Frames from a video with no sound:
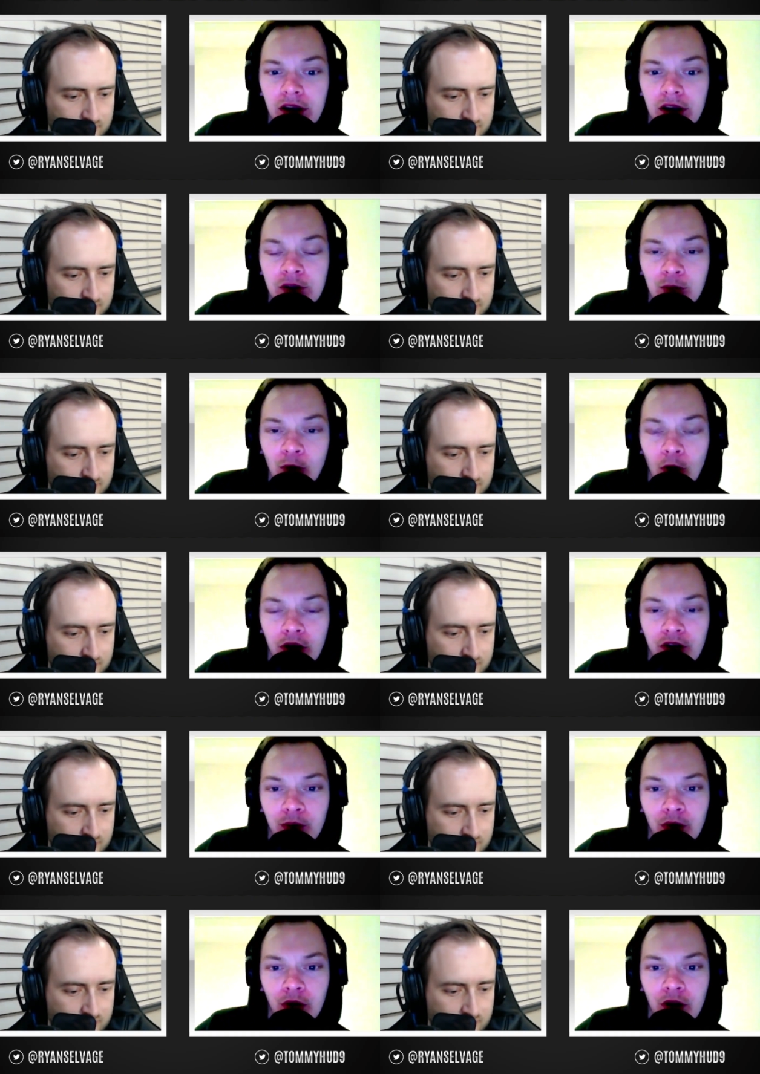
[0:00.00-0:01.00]
Speaker 1: It's quite a
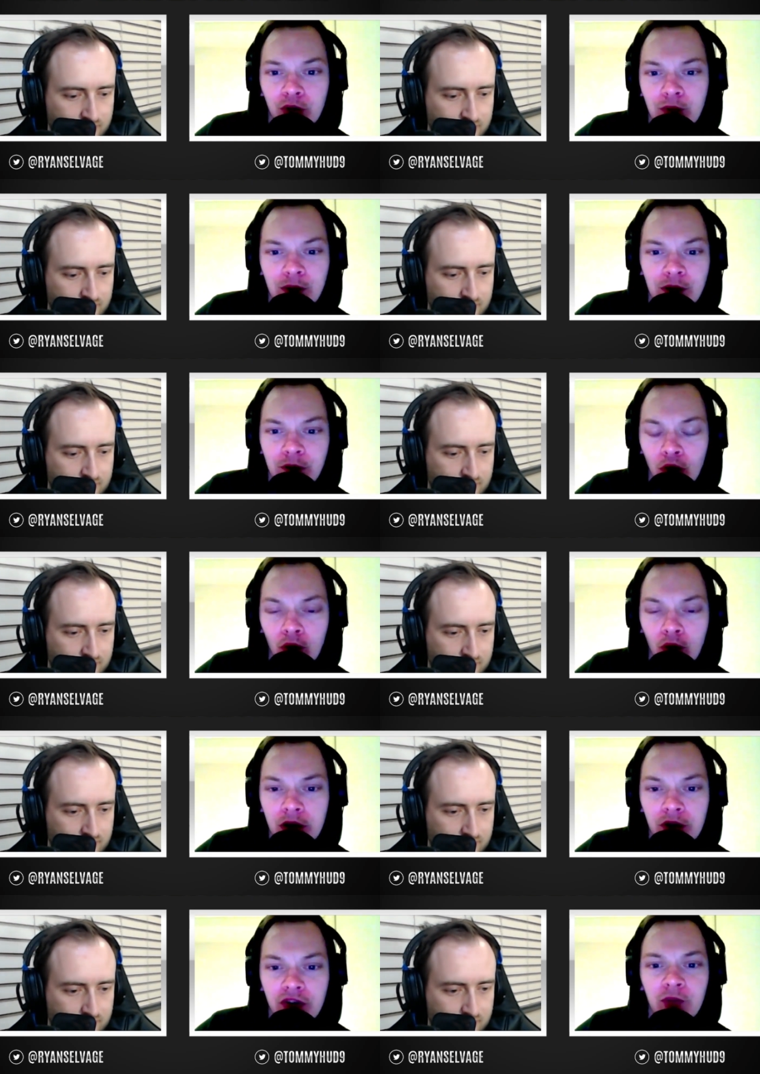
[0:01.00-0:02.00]
surprise. It wouldn't be for
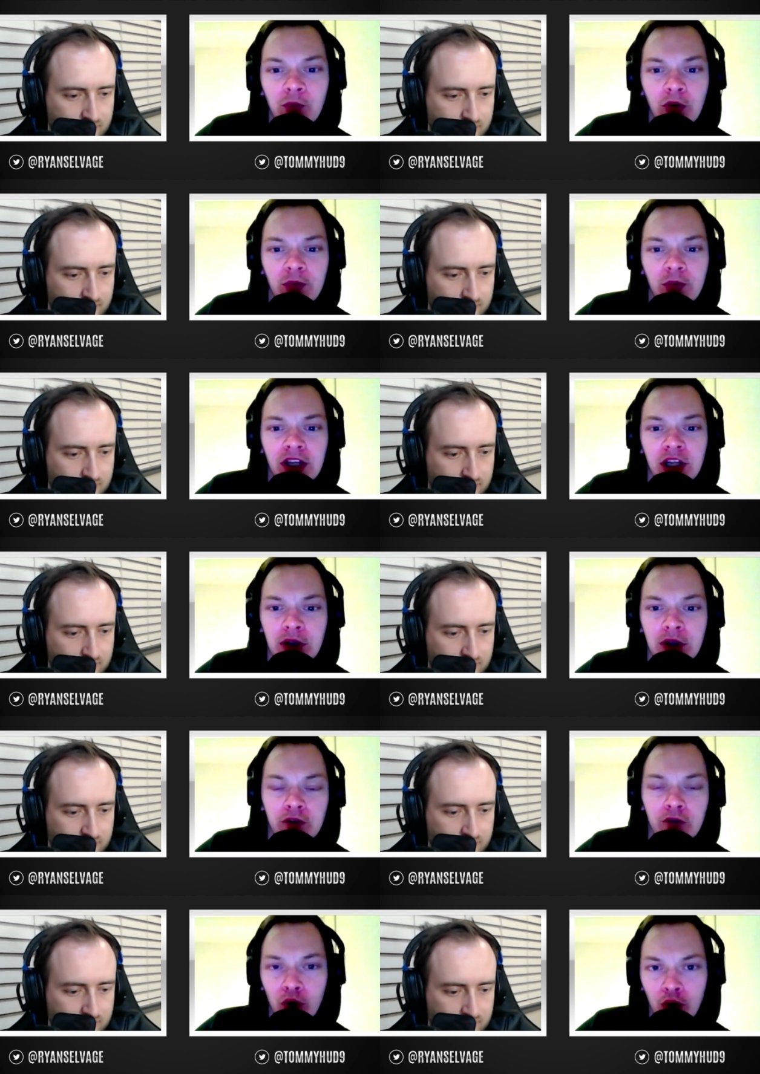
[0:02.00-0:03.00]
because he's probably been the best
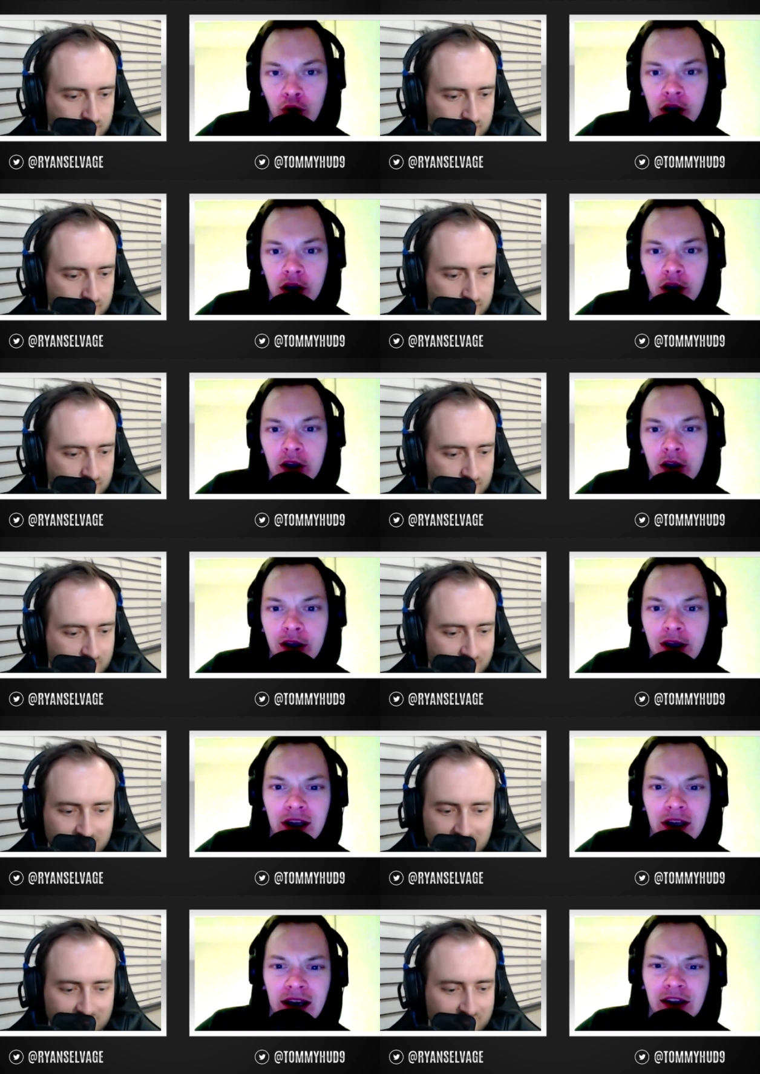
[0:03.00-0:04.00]
forward all year,
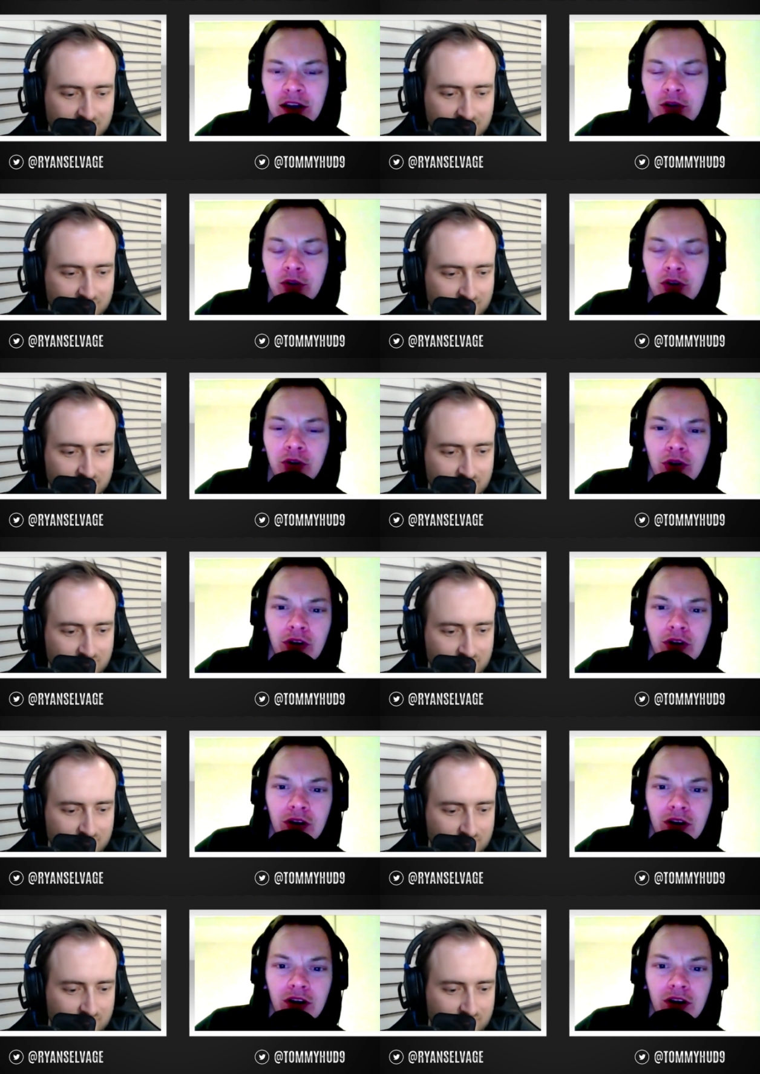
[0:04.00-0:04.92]
and that would hurt